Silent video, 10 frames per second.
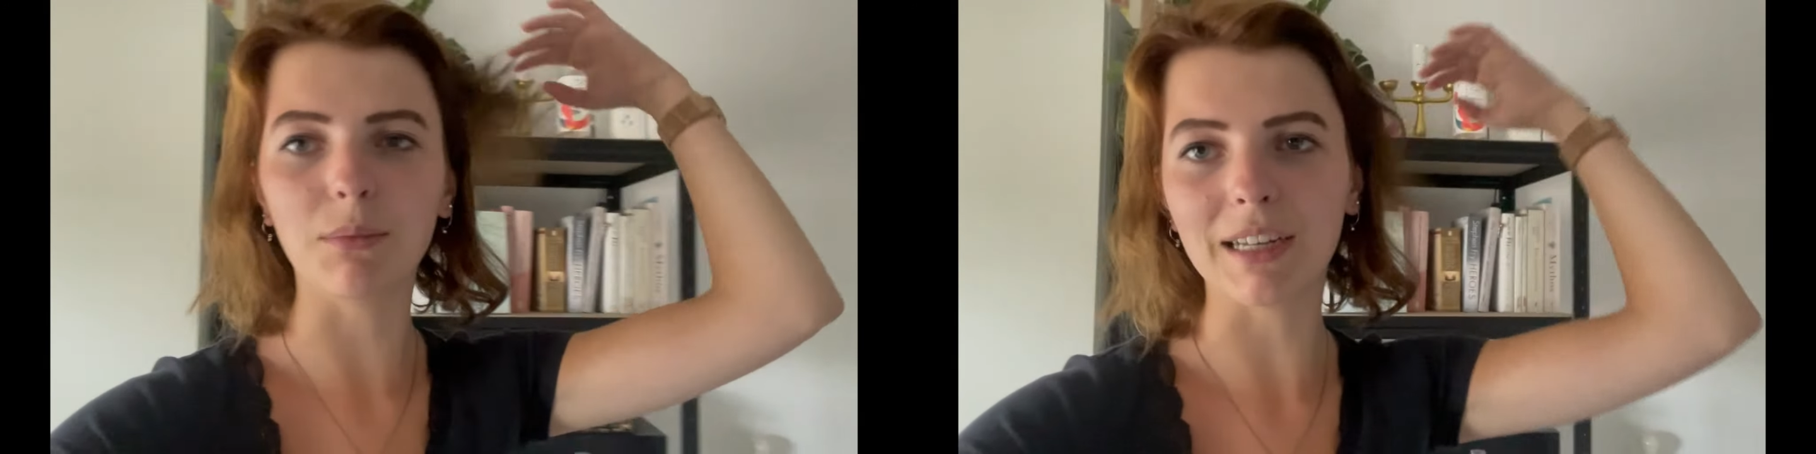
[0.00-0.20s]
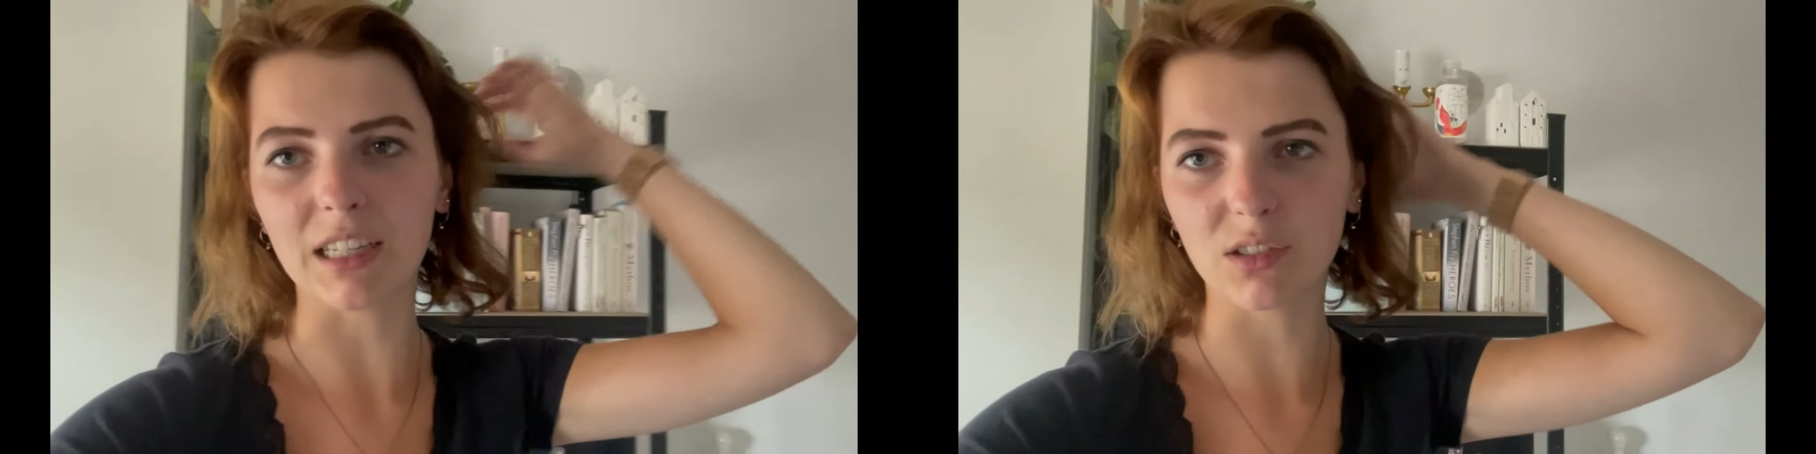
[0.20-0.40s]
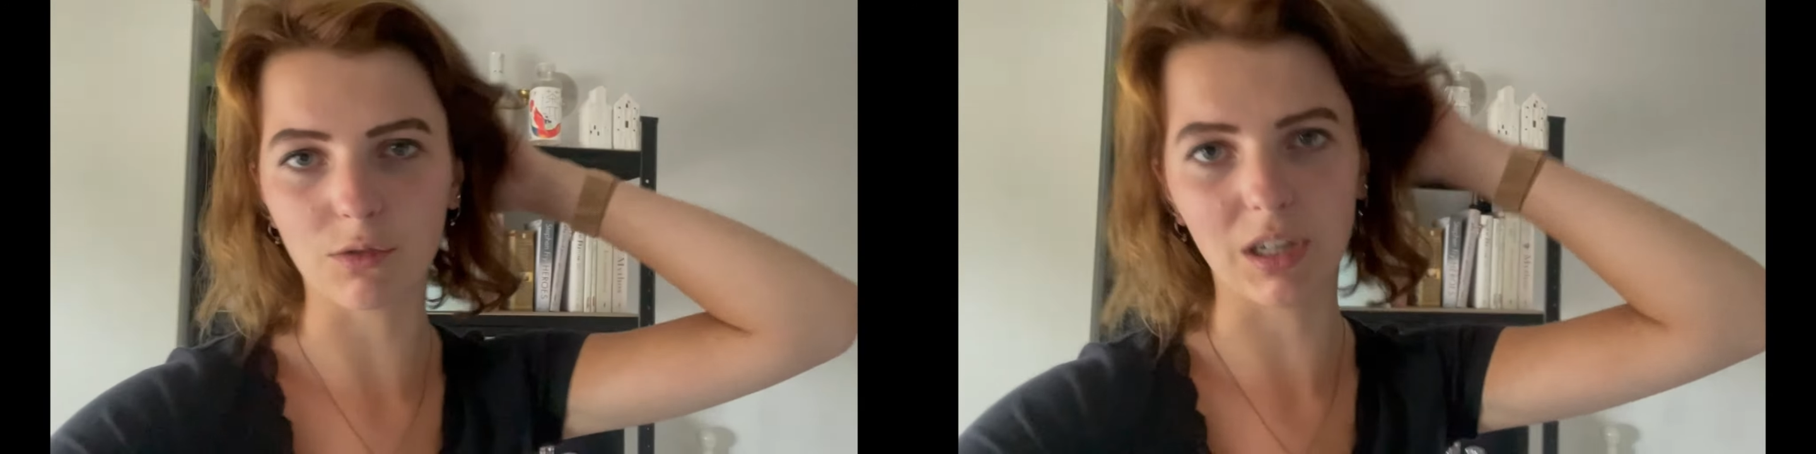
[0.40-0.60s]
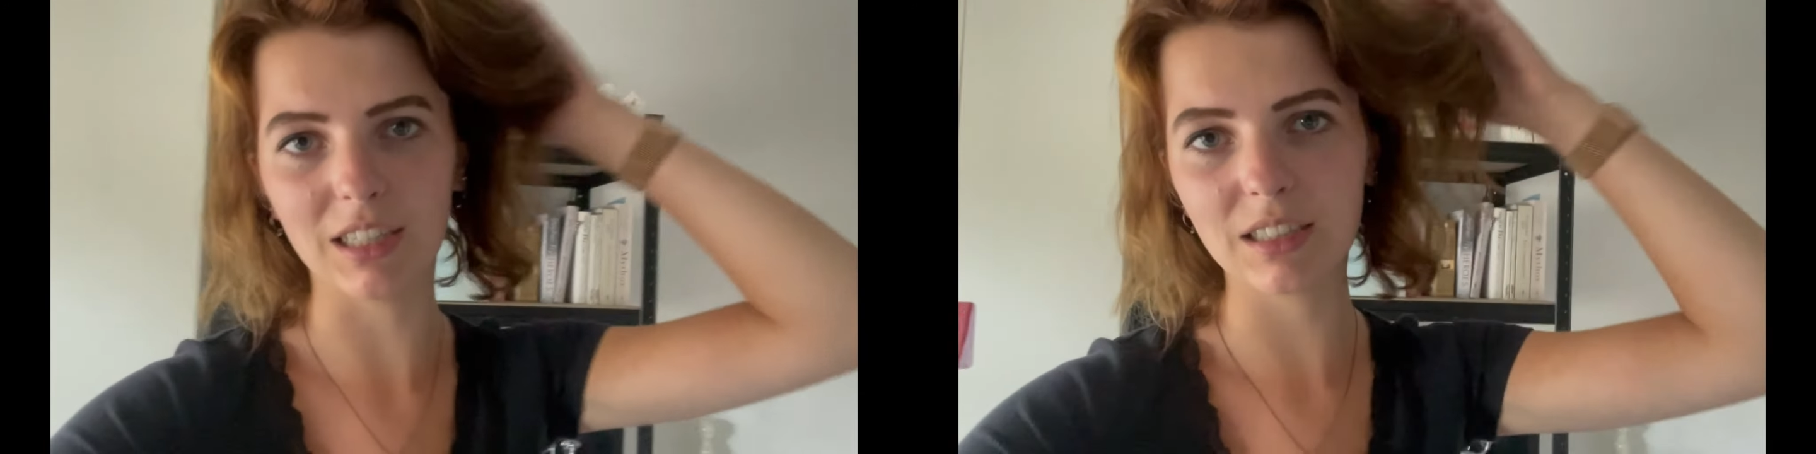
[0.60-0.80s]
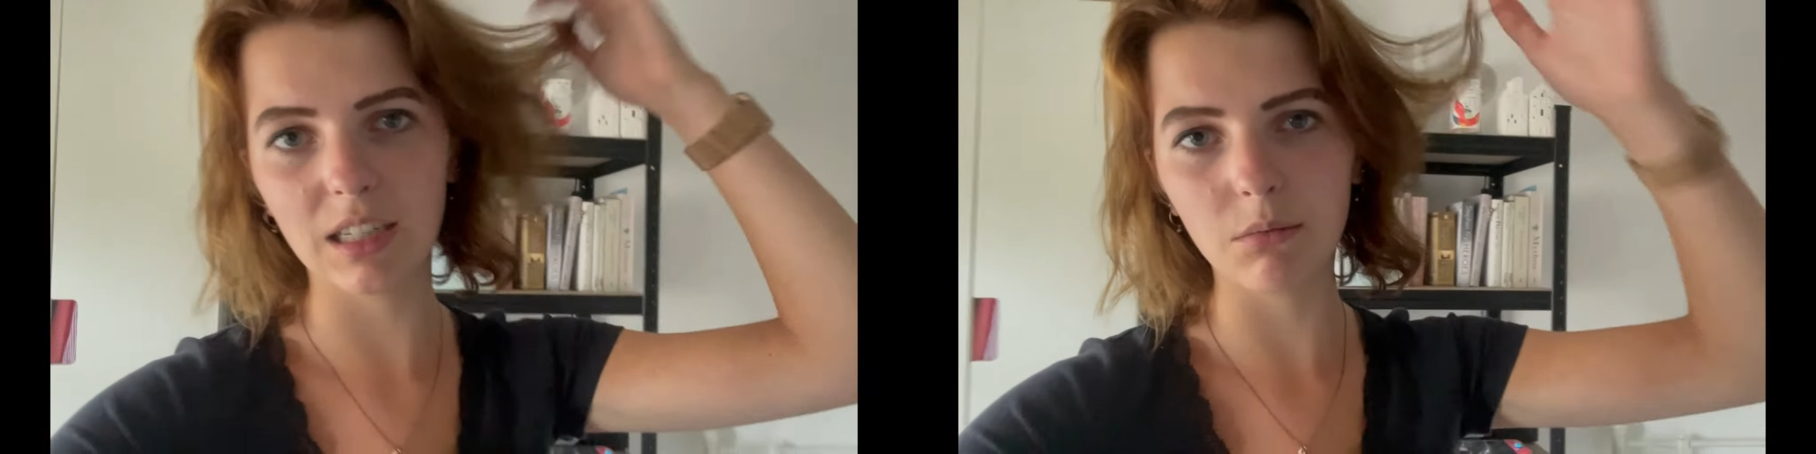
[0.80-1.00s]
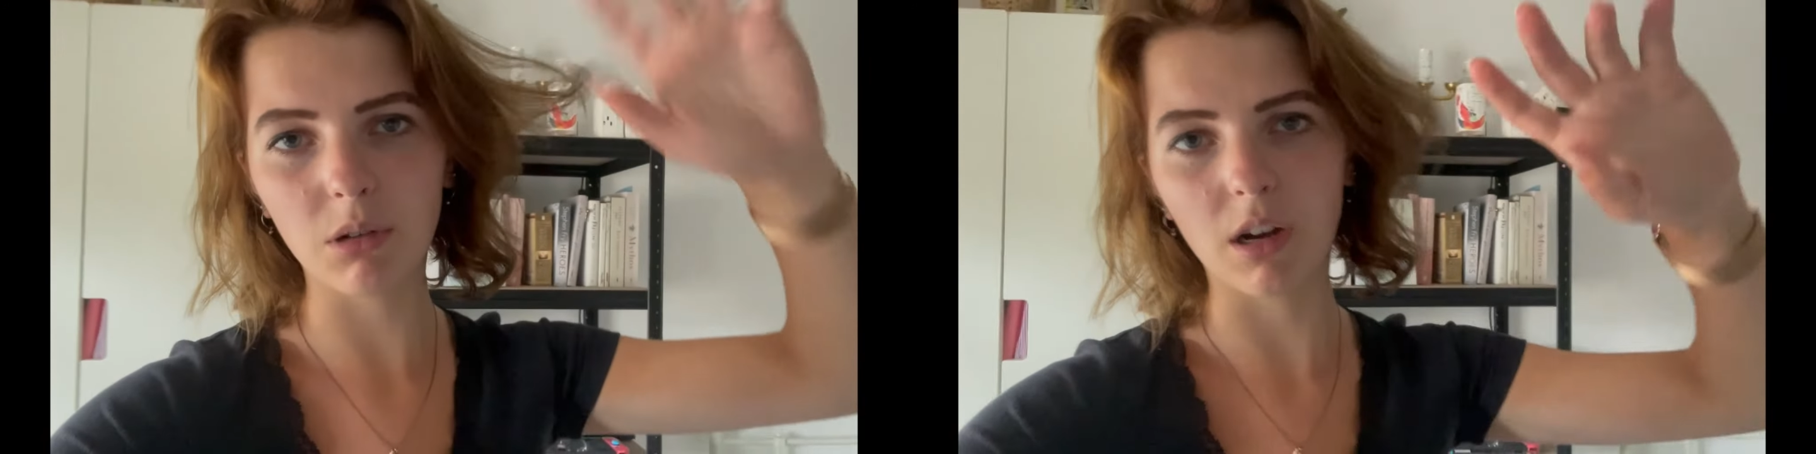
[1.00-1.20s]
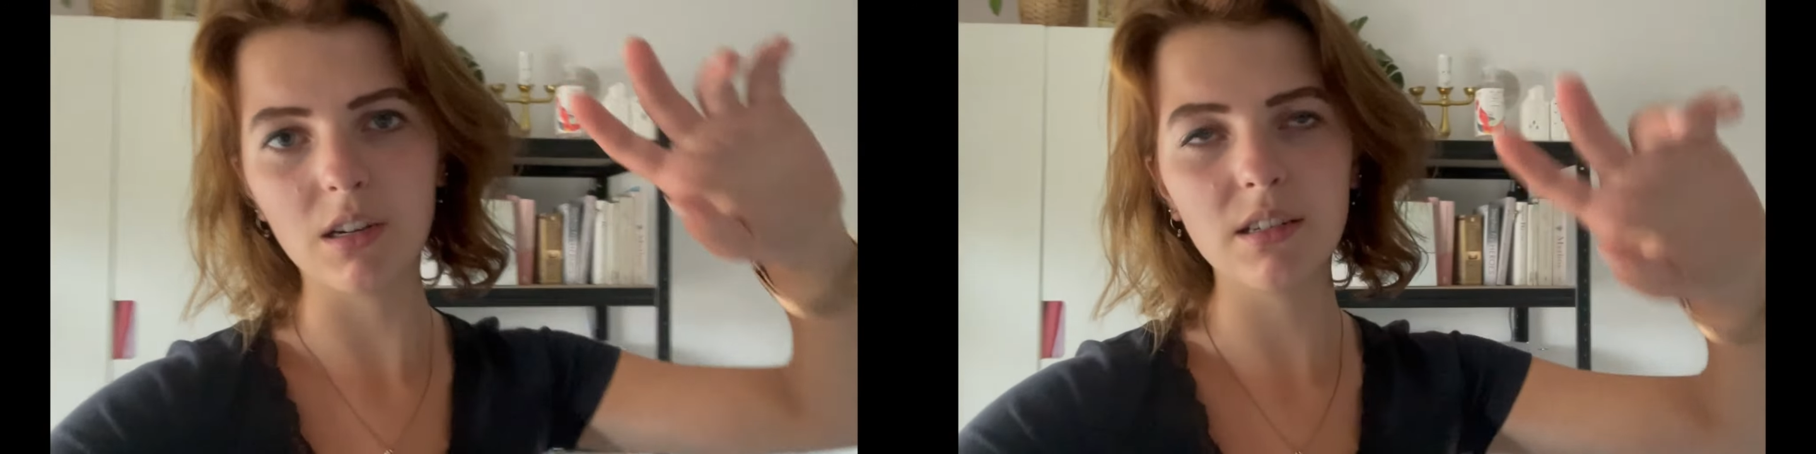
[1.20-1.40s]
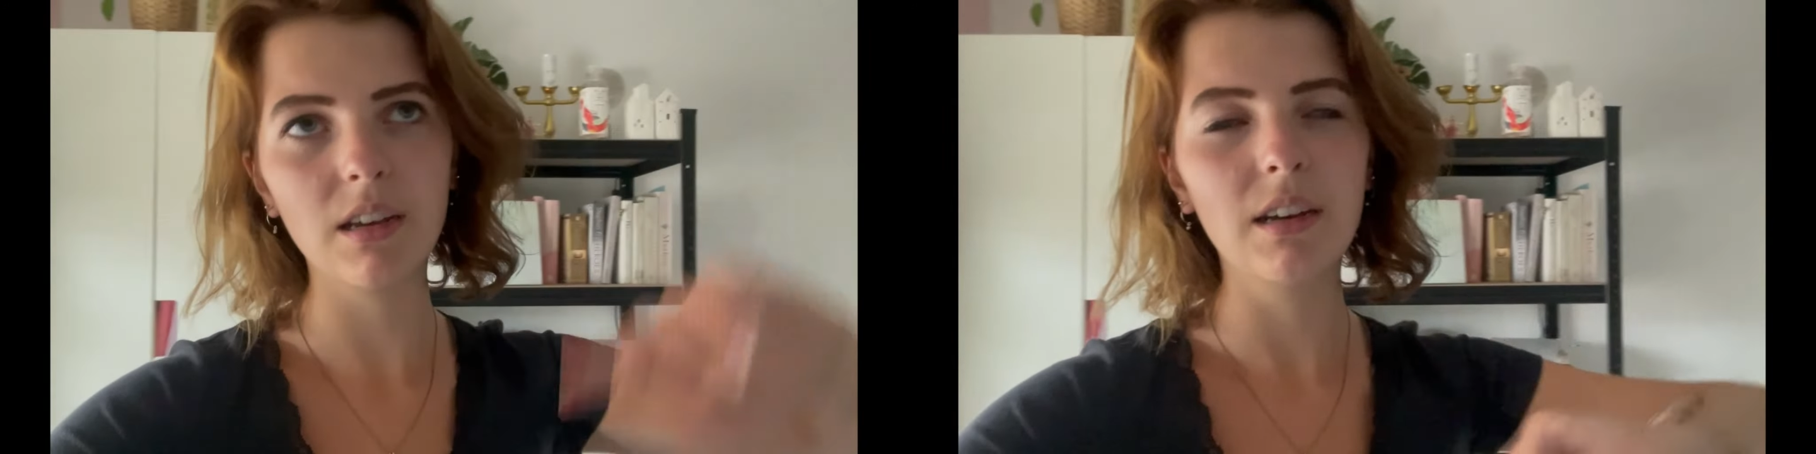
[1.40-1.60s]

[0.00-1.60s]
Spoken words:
minutes for the listening part